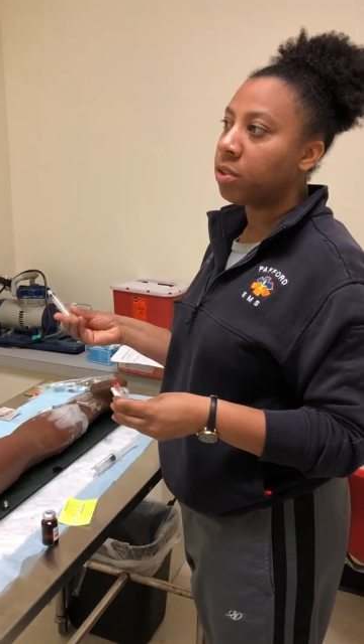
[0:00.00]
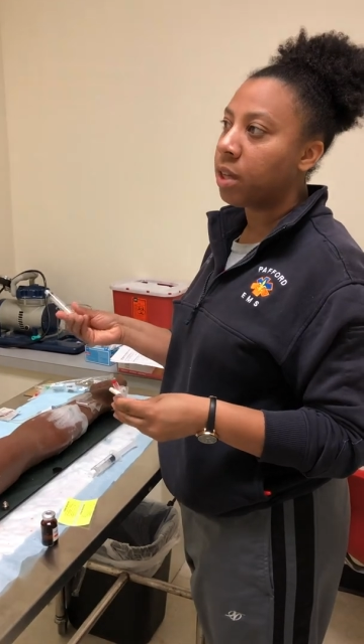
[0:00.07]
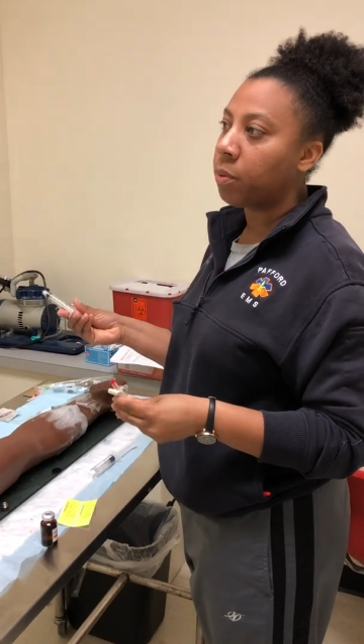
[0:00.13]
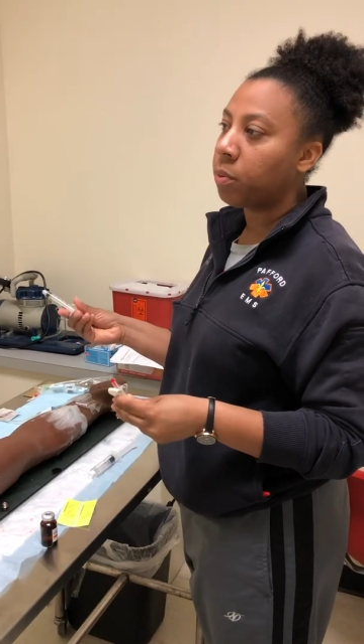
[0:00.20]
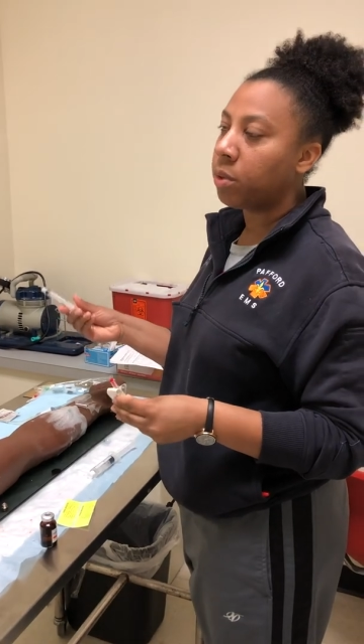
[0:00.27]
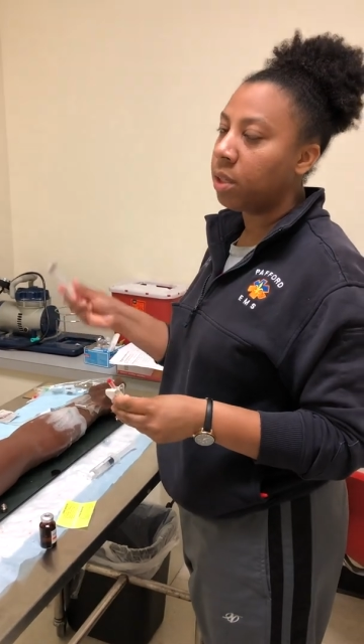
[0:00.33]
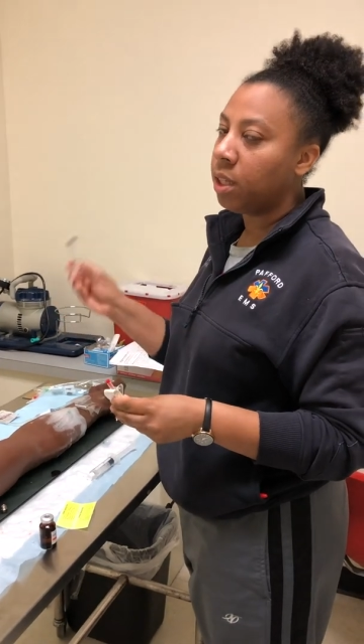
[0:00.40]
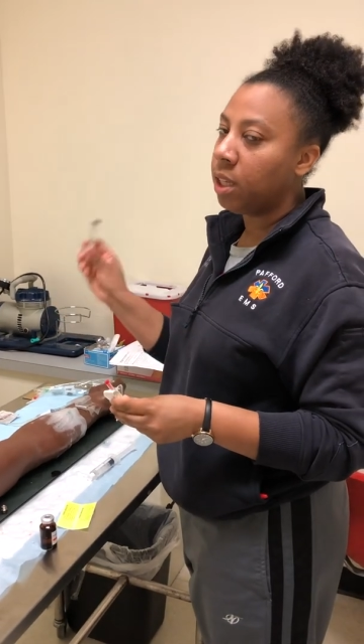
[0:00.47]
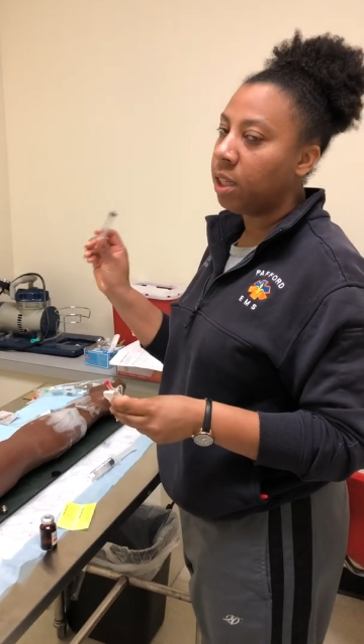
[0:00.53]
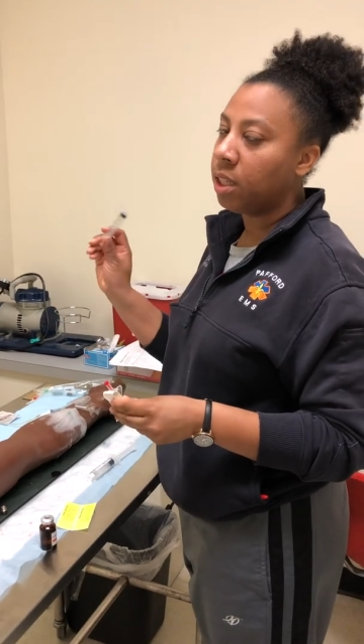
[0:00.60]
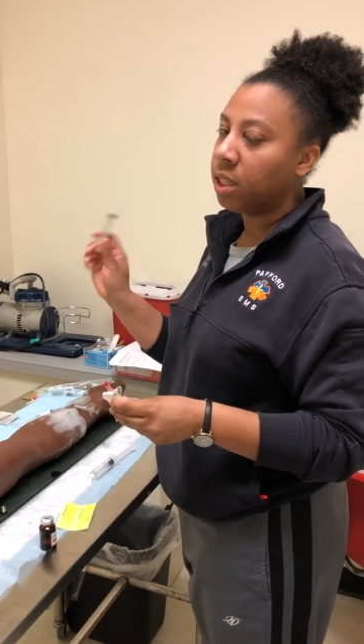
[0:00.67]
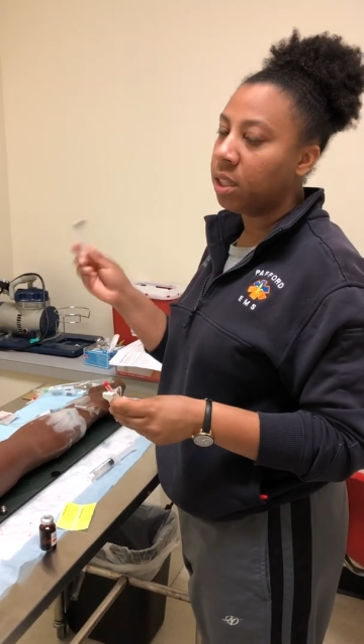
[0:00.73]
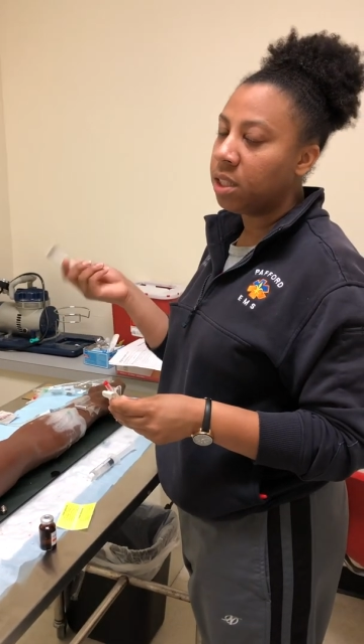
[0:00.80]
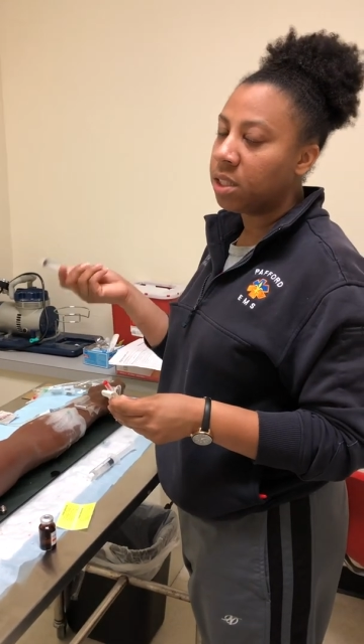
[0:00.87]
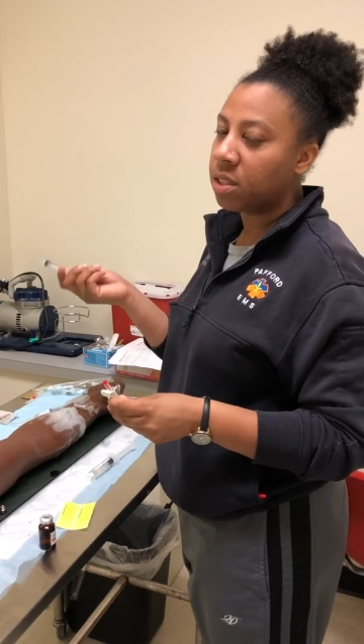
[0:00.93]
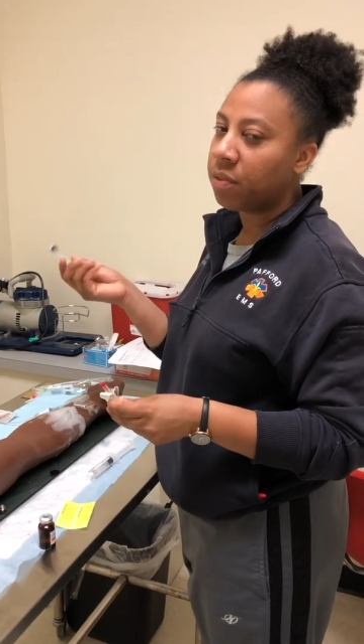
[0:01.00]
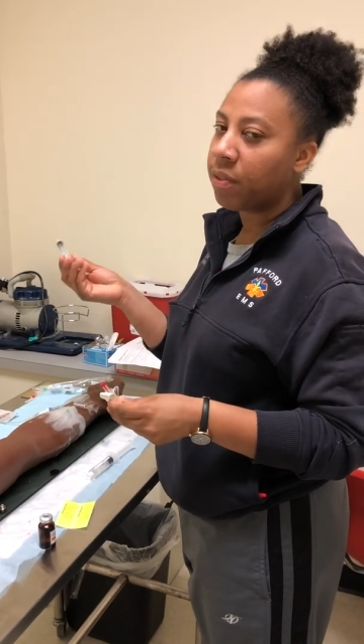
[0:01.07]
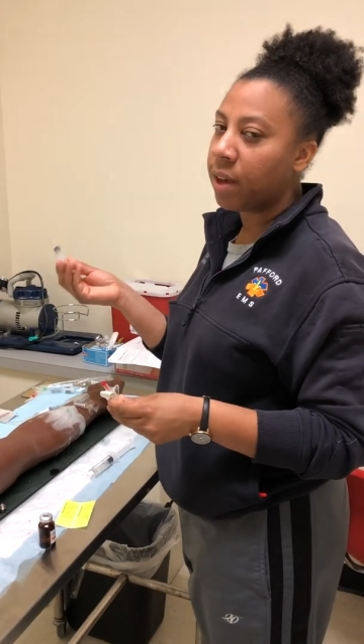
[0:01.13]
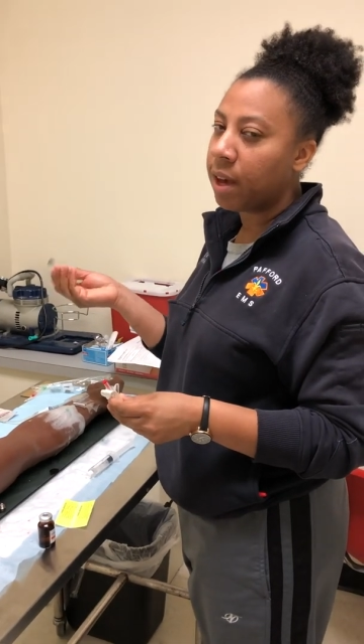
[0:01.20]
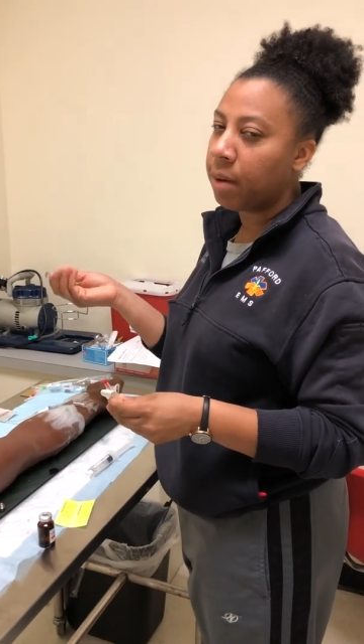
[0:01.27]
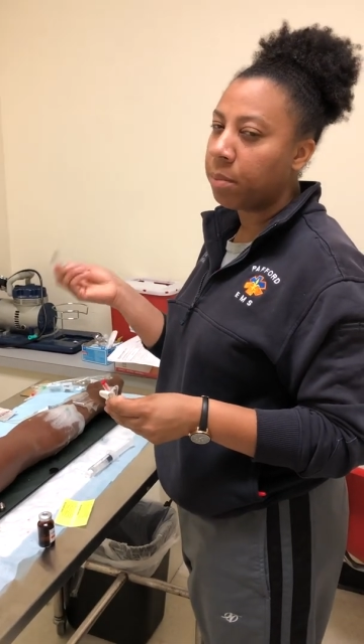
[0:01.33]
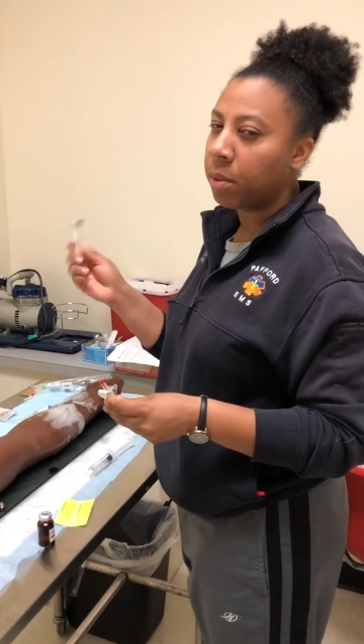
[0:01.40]
I would need at least a
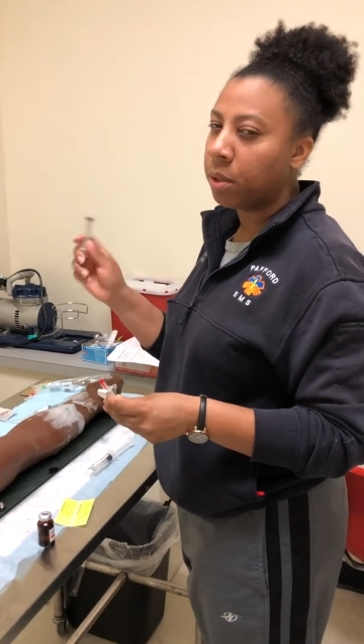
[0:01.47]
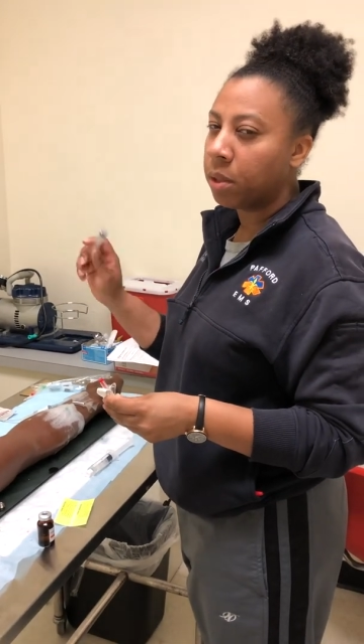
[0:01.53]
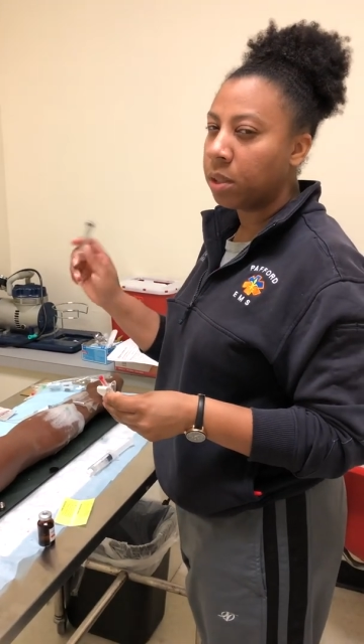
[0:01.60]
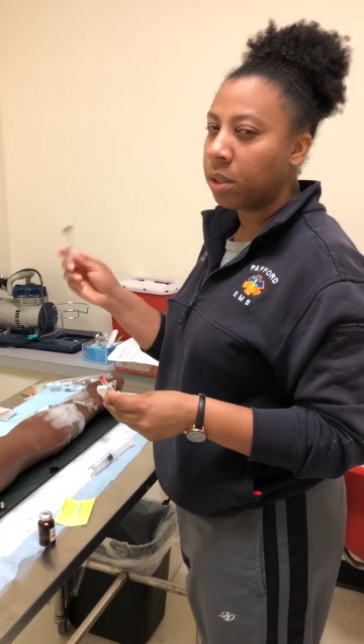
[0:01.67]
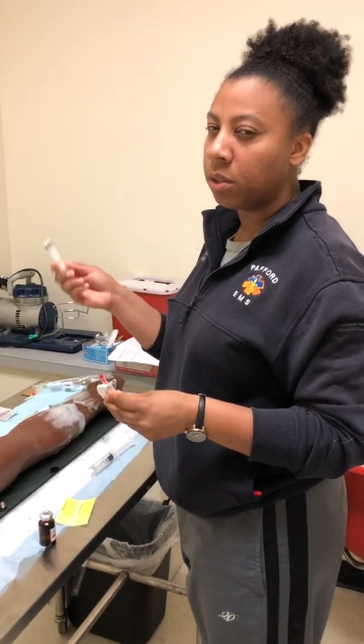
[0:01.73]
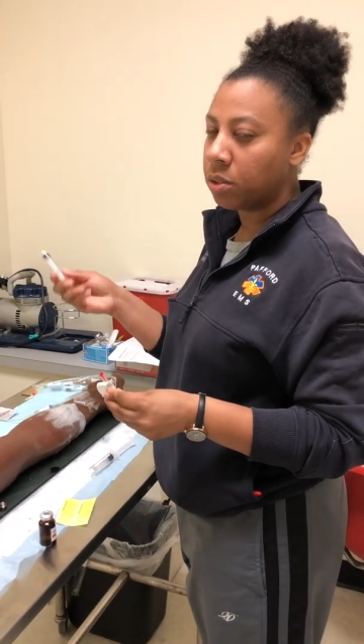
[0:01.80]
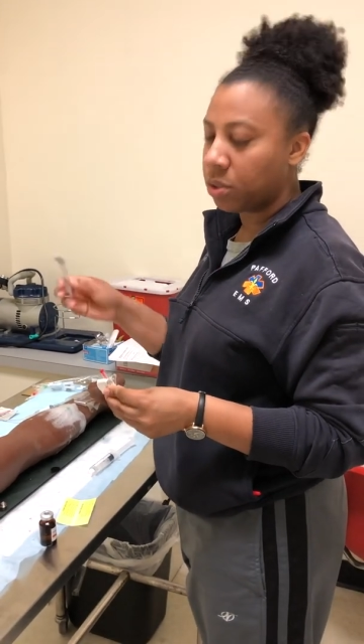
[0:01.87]
5 milliliter